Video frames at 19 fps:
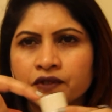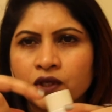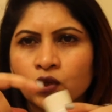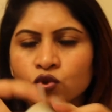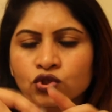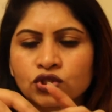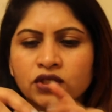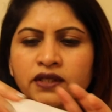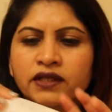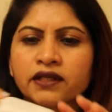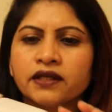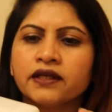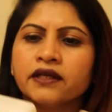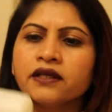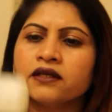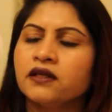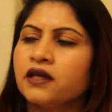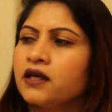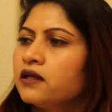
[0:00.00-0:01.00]
lotion in
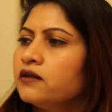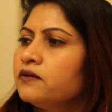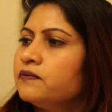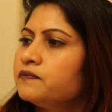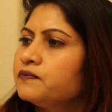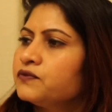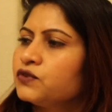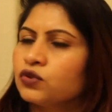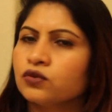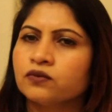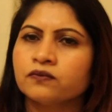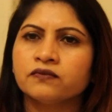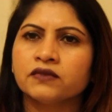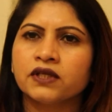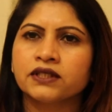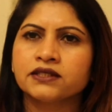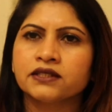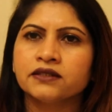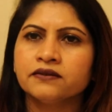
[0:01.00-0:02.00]
and take it. So
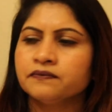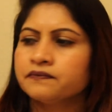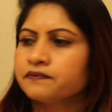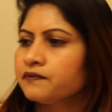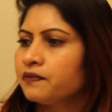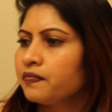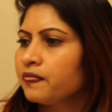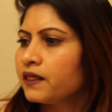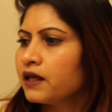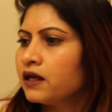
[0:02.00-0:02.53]
that's it.